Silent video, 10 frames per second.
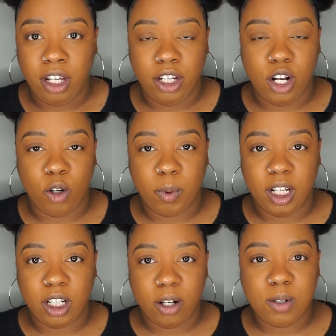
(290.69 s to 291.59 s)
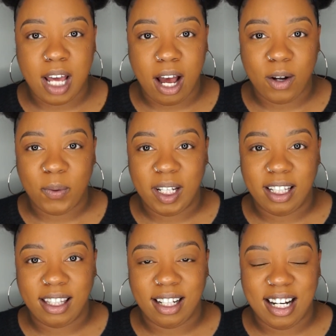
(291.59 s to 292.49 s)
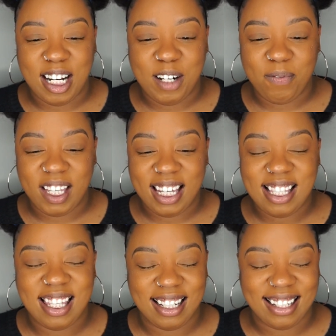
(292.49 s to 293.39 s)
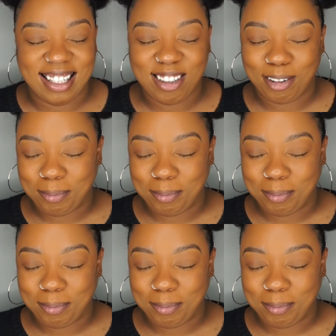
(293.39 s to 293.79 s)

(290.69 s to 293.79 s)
You know, we close out with um, Issa.